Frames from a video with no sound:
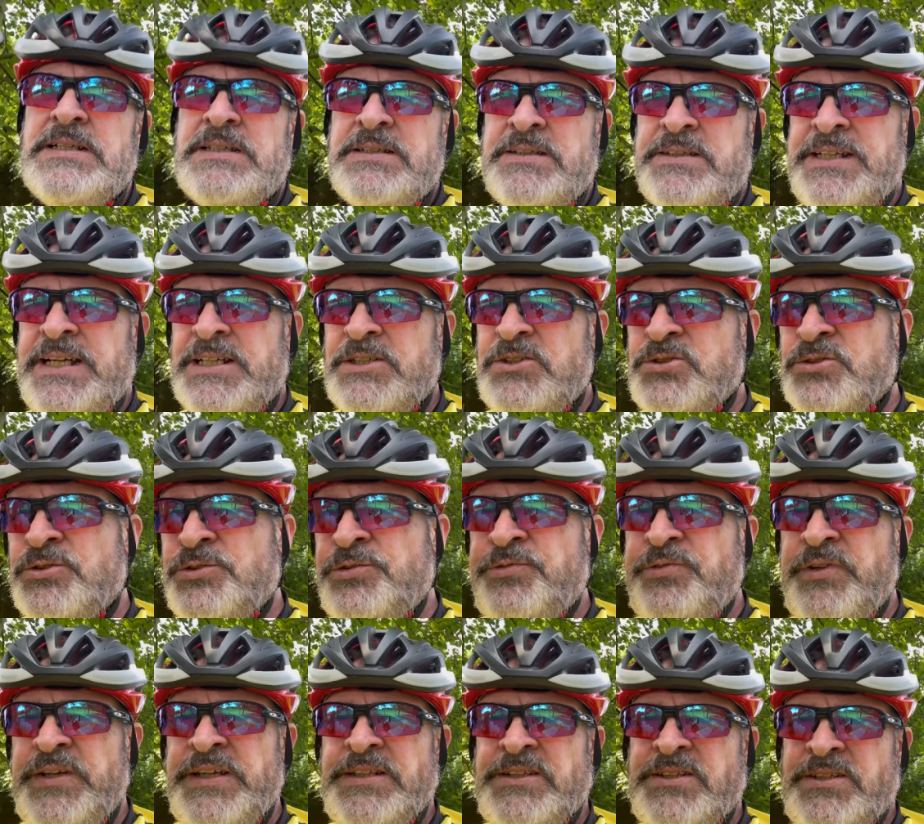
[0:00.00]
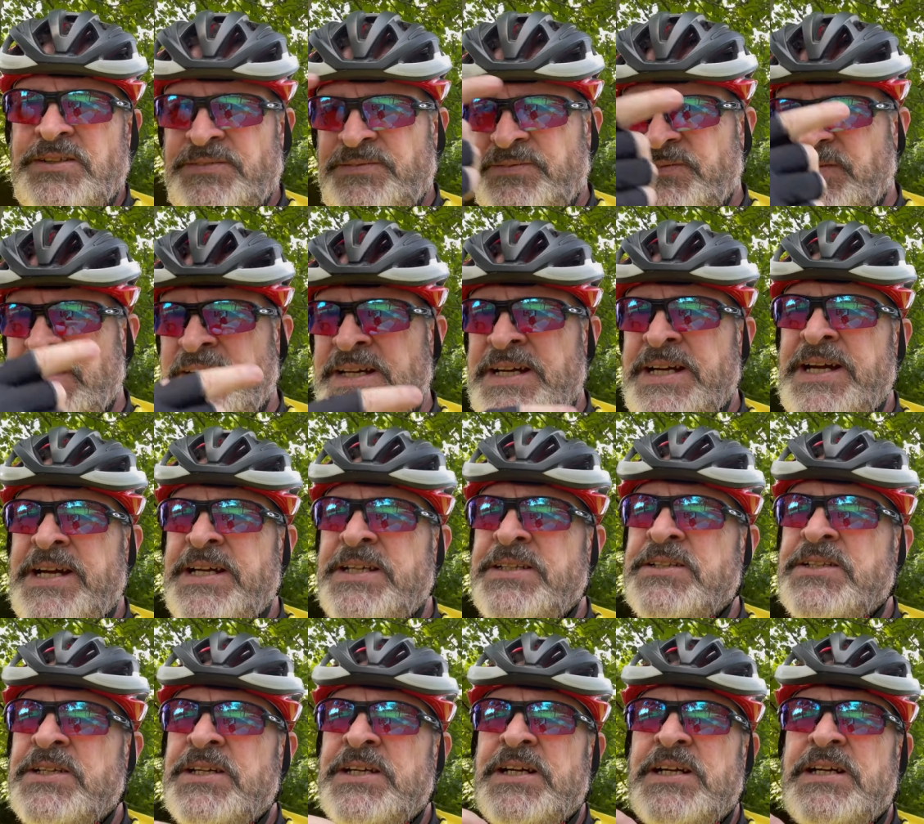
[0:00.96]
The actual fit
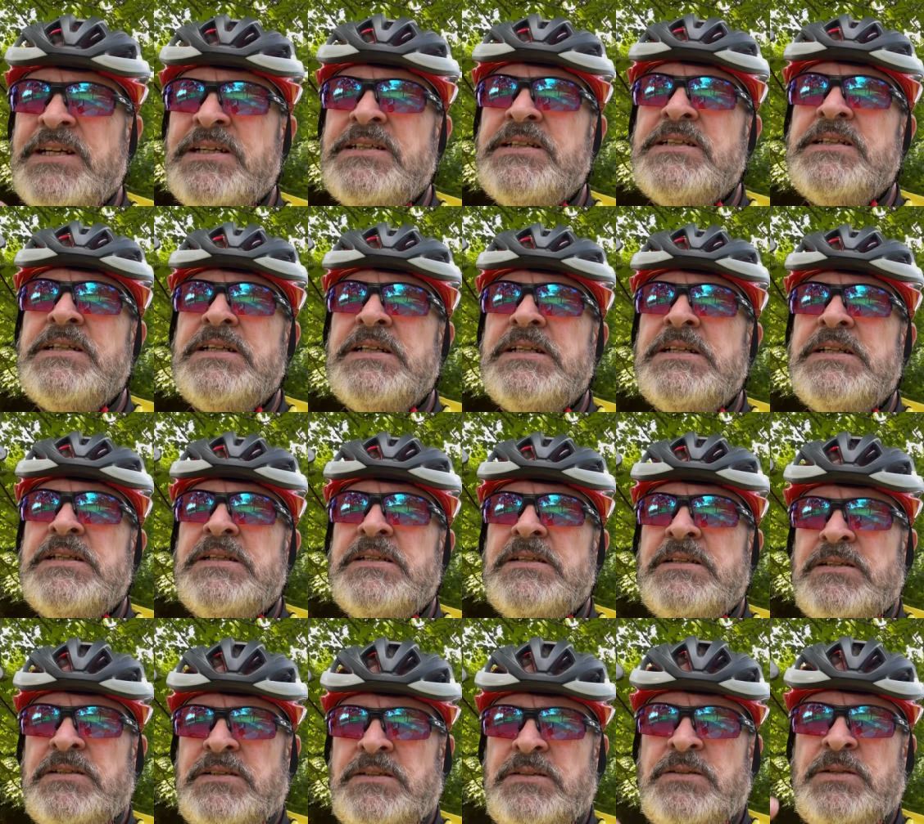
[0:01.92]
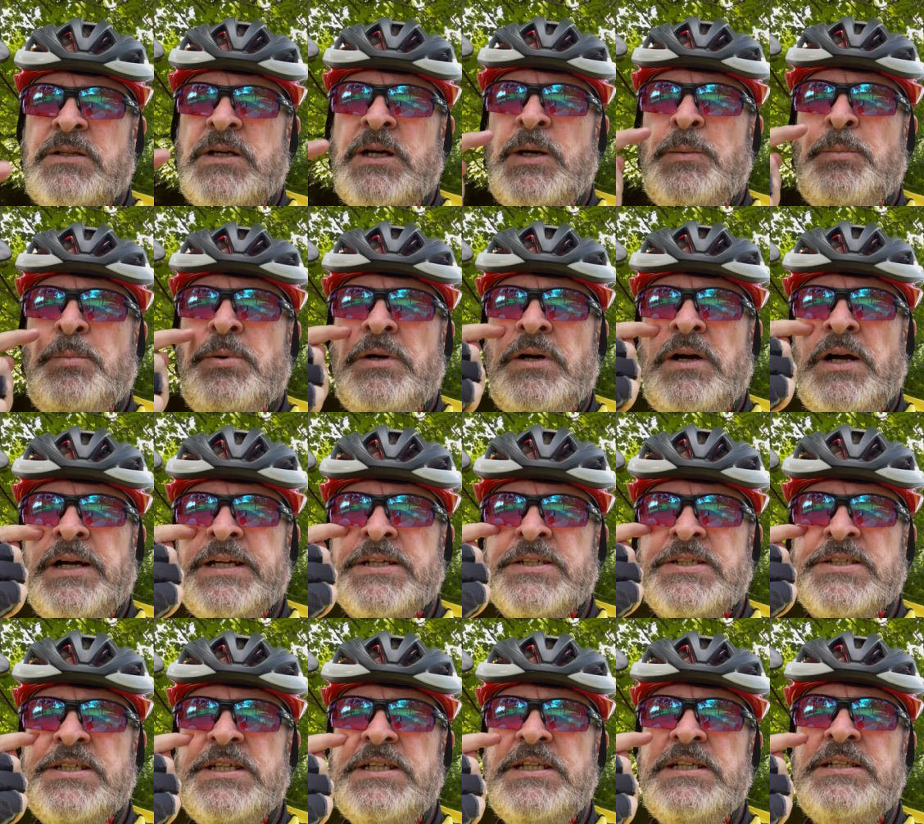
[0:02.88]
and uh, uh, I can
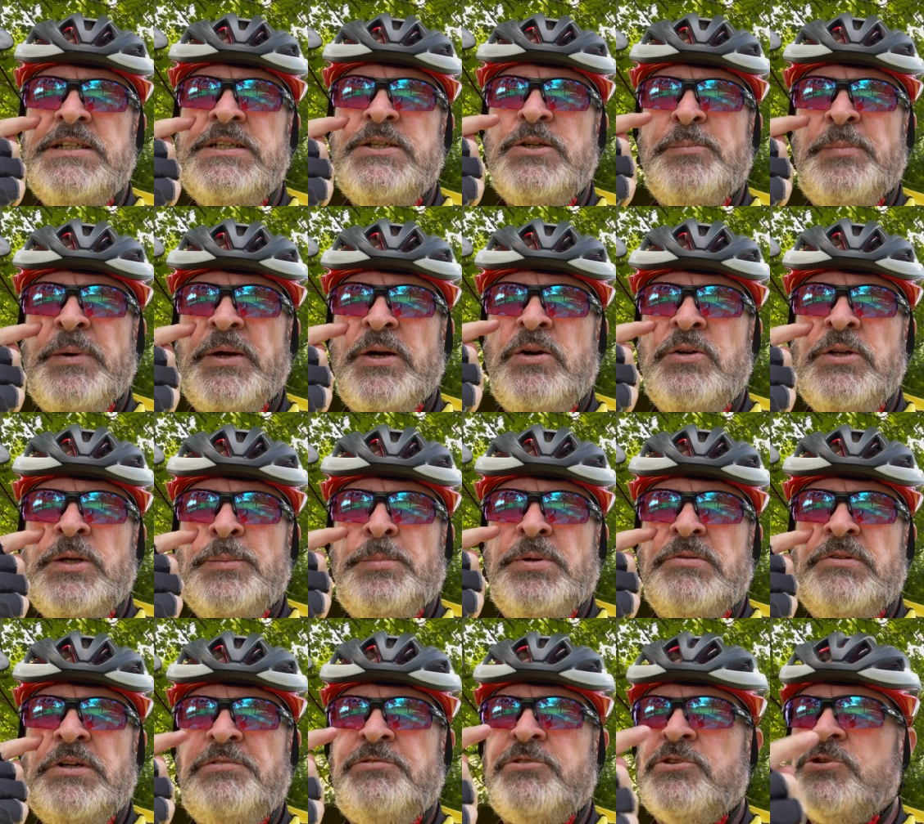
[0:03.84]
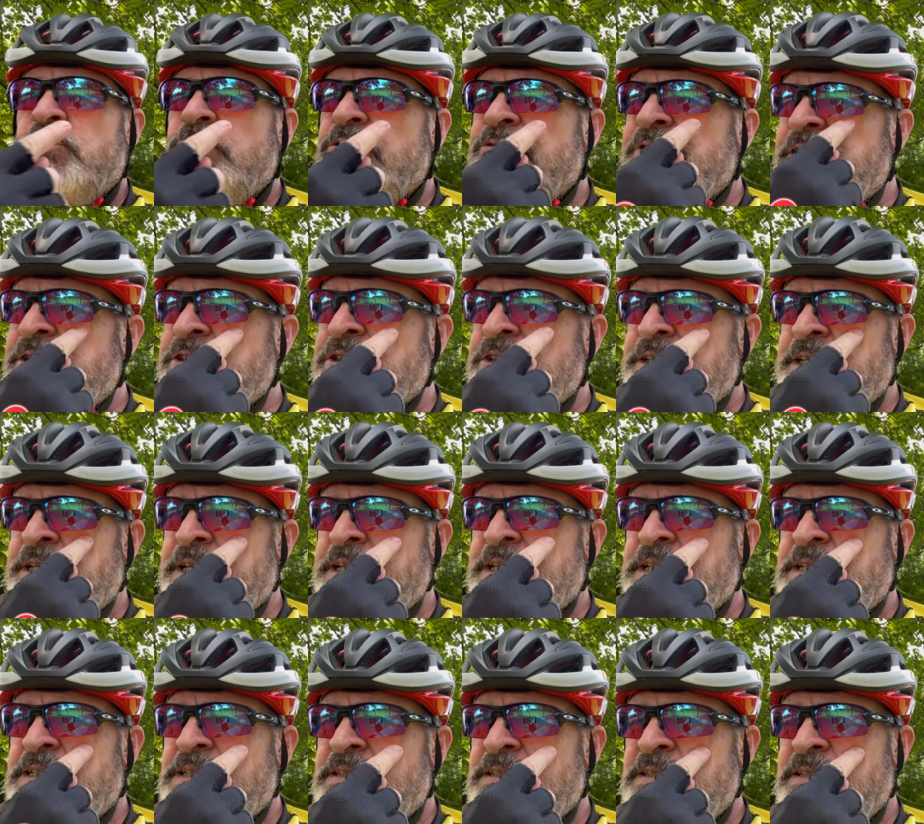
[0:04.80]
see a little bit on the peripheral vision
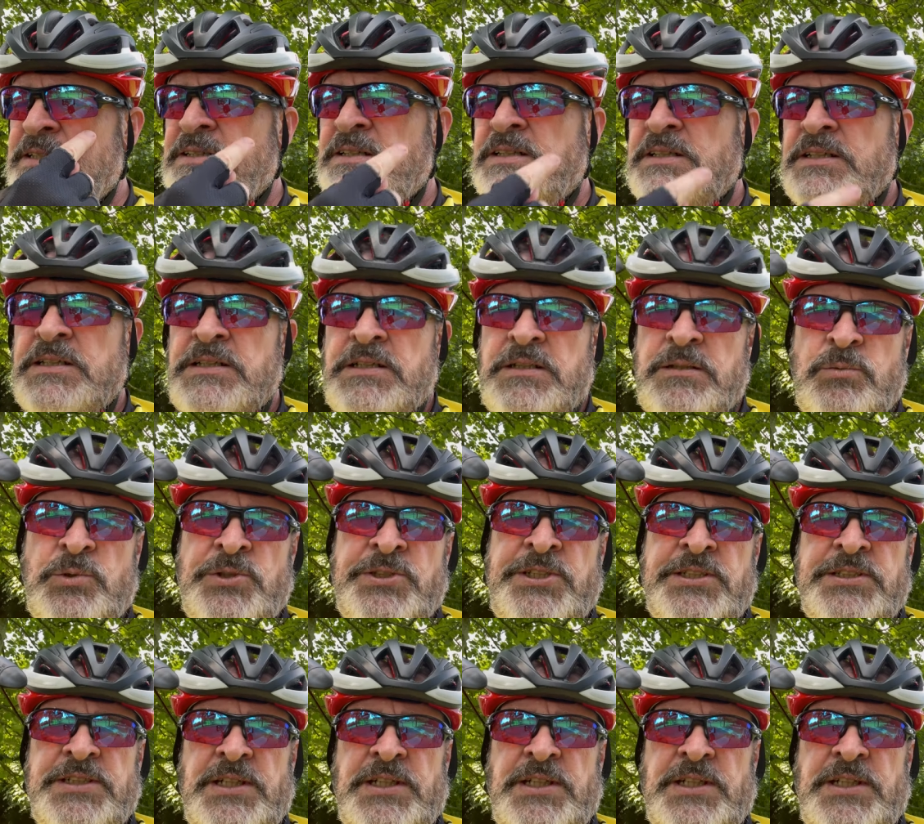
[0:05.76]
here, which is